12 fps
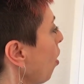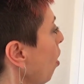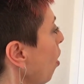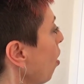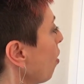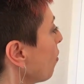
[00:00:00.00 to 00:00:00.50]

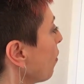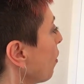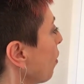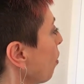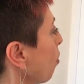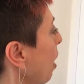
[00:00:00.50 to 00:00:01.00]
of
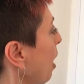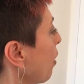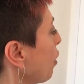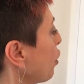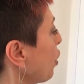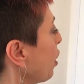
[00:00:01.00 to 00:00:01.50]
the way
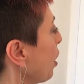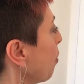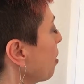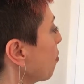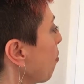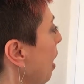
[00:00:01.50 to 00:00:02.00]
the journey
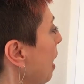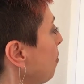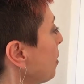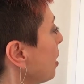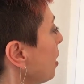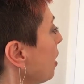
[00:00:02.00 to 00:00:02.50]
was
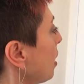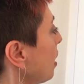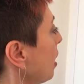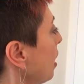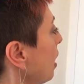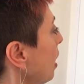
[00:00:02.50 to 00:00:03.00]
mapped.
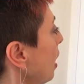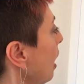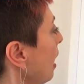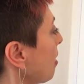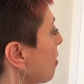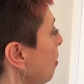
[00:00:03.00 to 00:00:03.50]

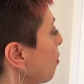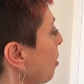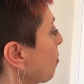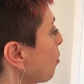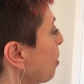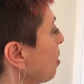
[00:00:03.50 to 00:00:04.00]
And
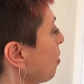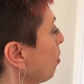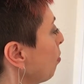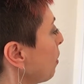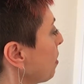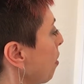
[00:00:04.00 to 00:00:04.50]
sometimes we're
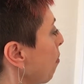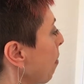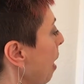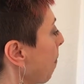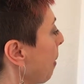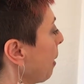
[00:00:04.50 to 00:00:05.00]
still busy
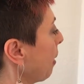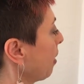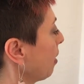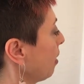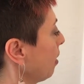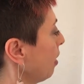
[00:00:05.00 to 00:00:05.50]
mapping
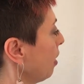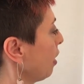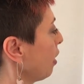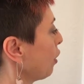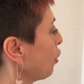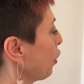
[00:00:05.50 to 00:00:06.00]

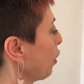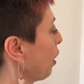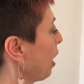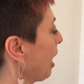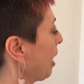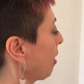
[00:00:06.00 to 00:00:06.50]
a
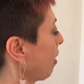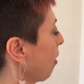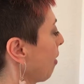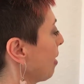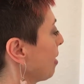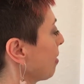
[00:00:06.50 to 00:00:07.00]
journey at a
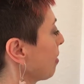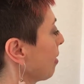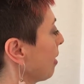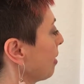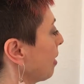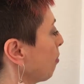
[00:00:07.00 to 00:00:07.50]
client
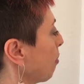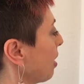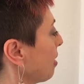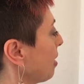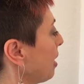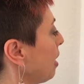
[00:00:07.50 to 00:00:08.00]
site, and my
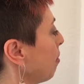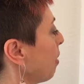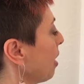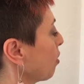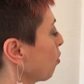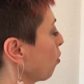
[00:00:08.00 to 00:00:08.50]
team
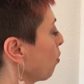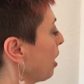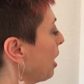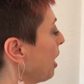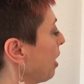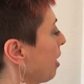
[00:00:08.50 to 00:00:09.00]
has
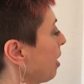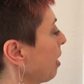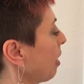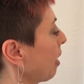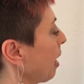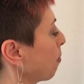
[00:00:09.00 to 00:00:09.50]
already
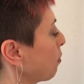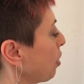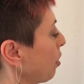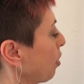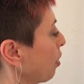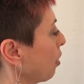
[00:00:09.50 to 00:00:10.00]

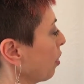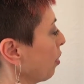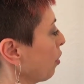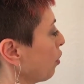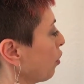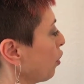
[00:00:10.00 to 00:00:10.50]
captured the
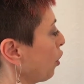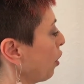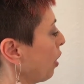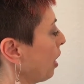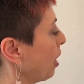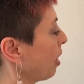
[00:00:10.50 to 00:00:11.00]

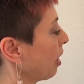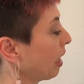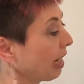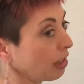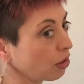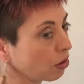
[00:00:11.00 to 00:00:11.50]
journey
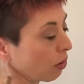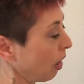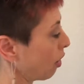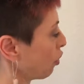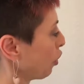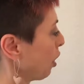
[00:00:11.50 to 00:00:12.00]
into
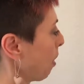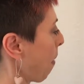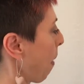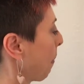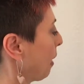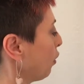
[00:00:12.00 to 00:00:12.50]
our journey
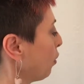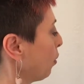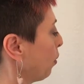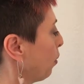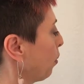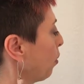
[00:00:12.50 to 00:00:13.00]
mapping
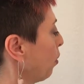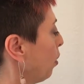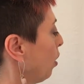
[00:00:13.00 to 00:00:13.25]
tools.